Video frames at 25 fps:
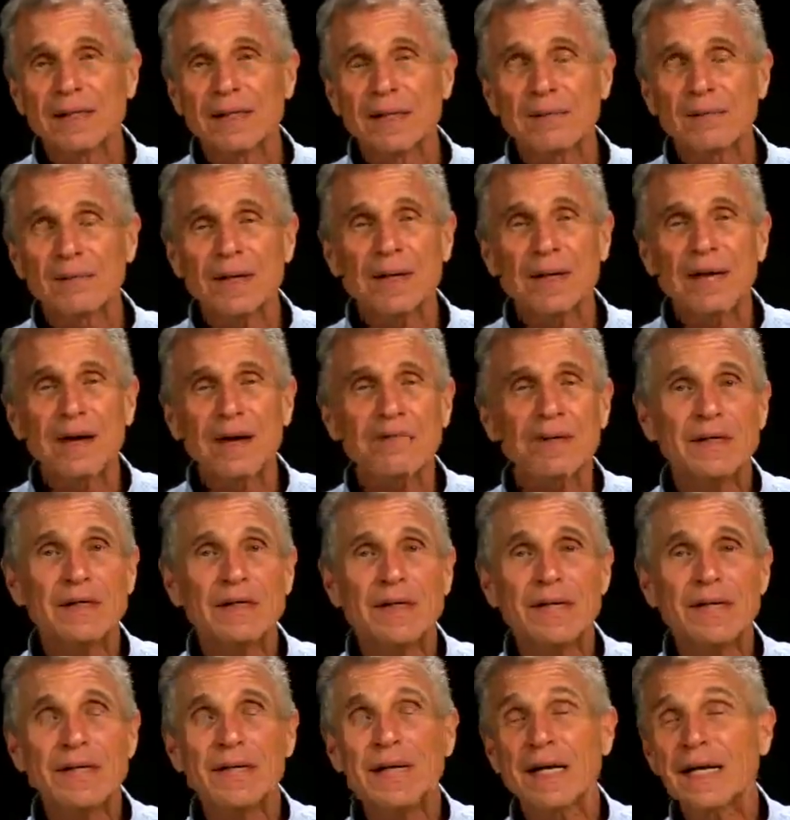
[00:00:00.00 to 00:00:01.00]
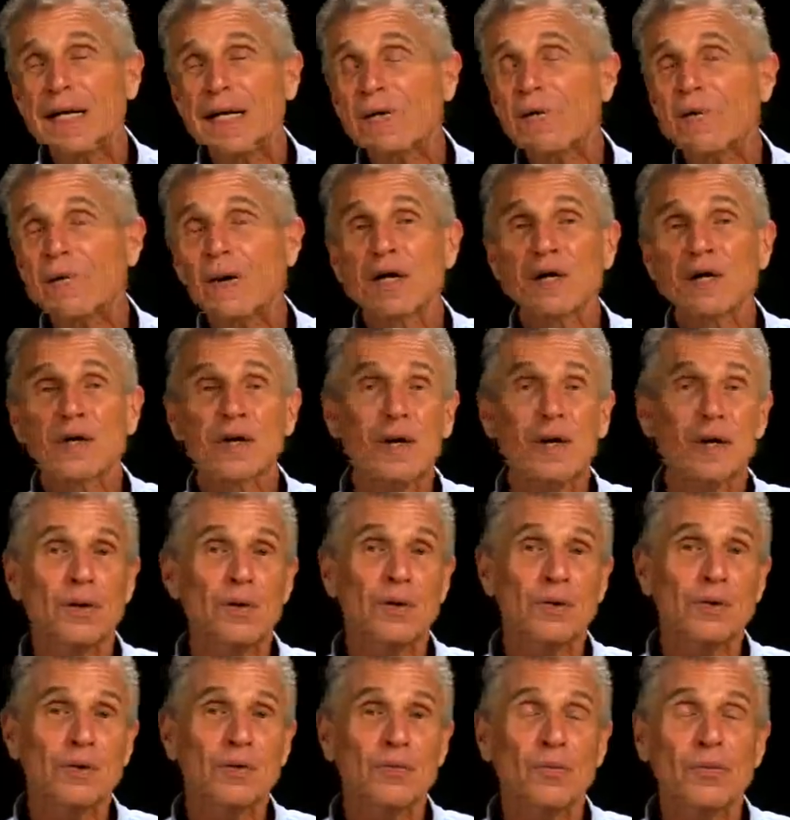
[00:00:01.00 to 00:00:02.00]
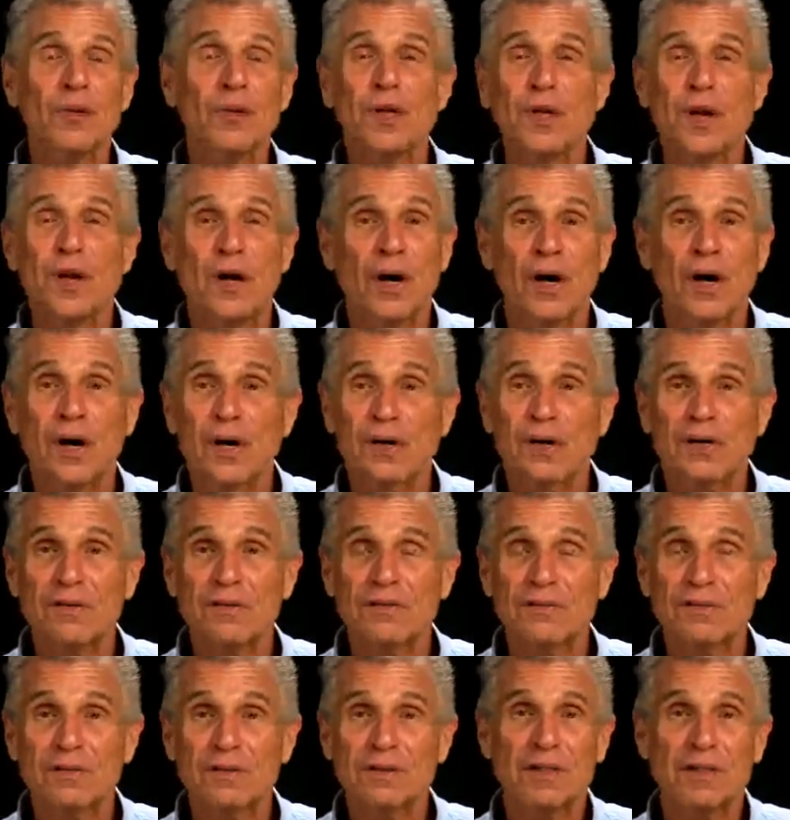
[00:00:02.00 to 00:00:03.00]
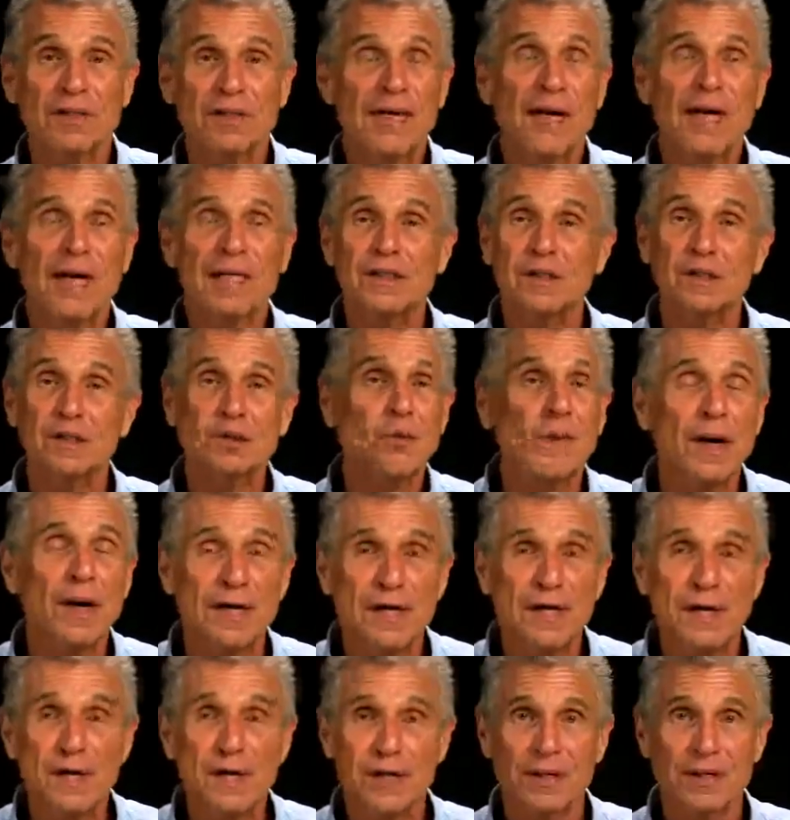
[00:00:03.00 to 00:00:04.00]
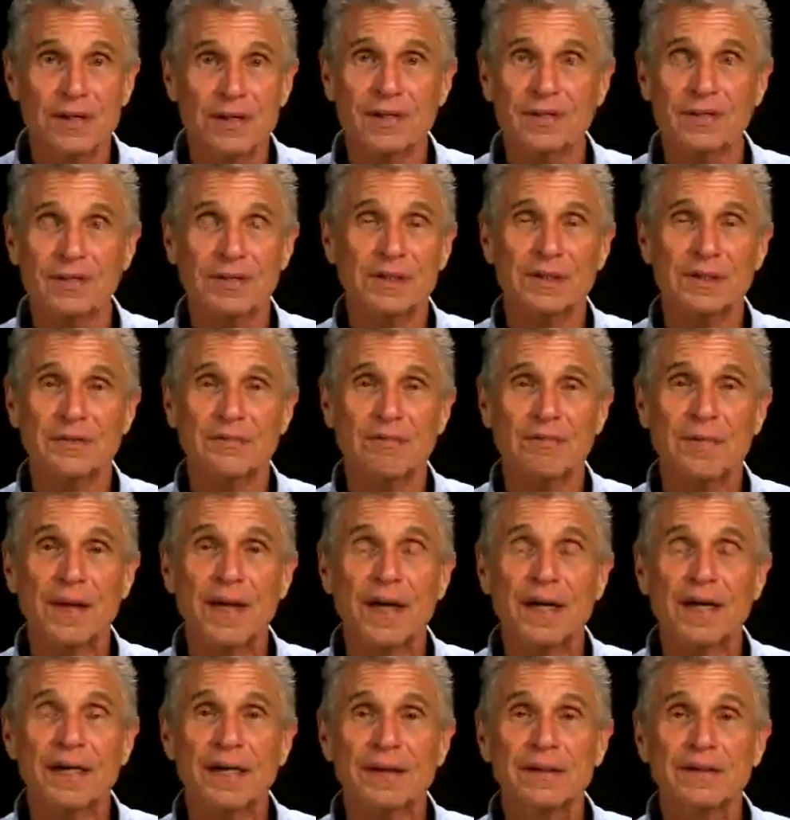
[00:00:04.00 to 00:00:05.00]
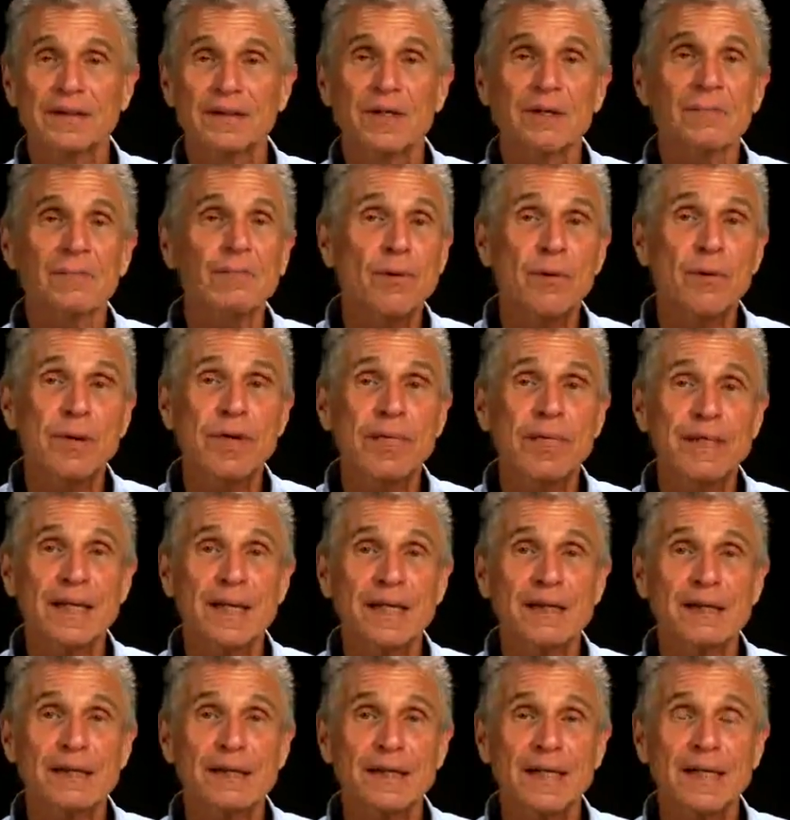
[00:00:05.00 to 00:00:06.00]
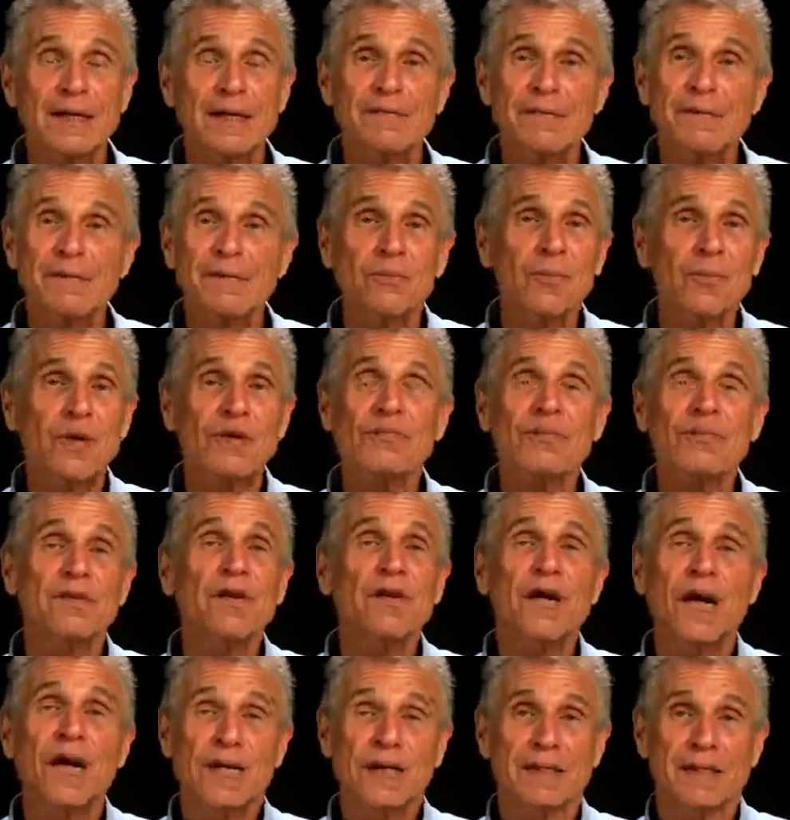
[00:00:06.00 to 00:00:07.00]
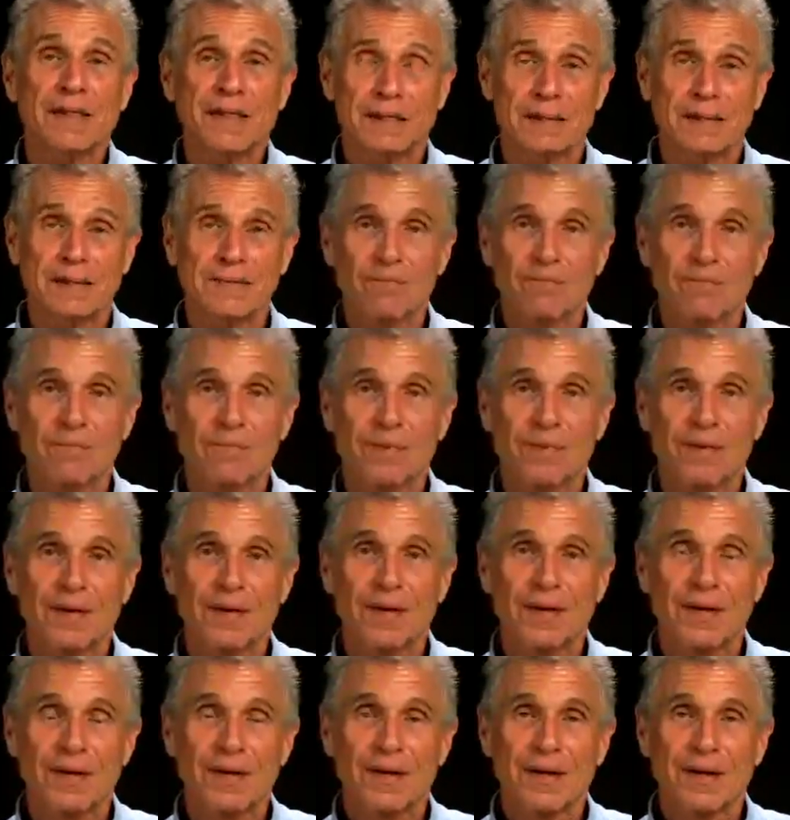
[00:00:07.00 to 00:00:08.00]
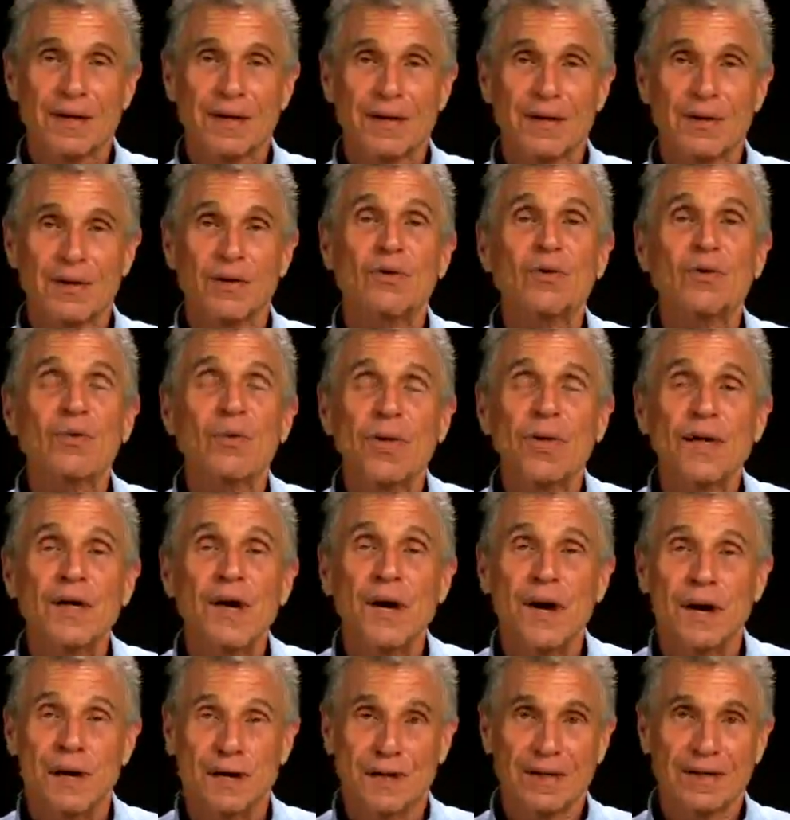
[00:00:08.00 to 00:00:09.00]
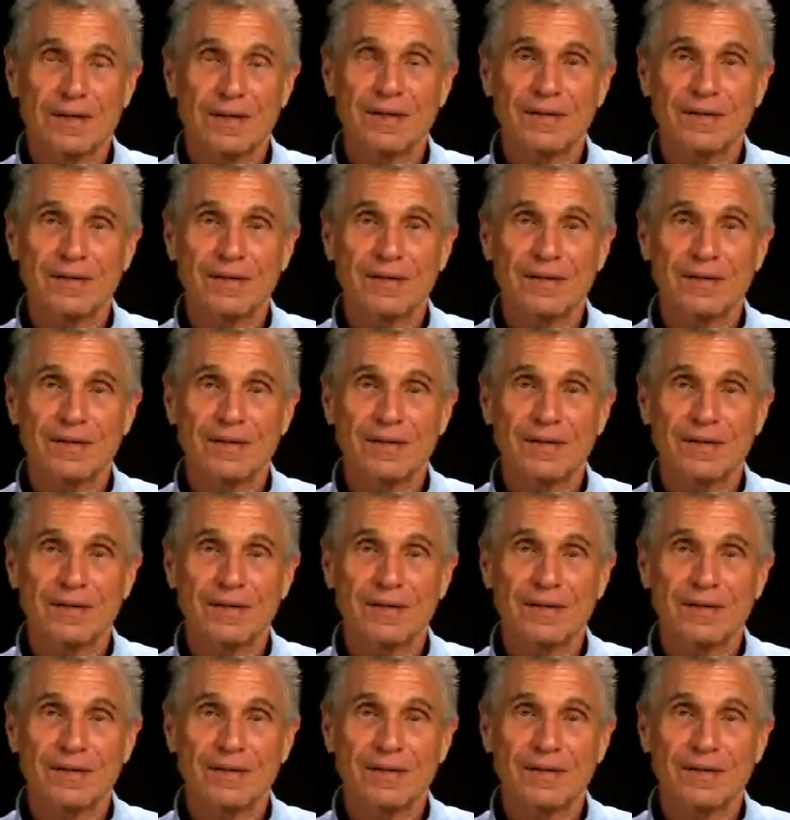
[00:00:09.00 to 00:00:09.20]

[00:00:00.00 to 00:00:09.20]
that we haven't let anyone know who we are for the last 20 years to the point that even we've forgotten who we are.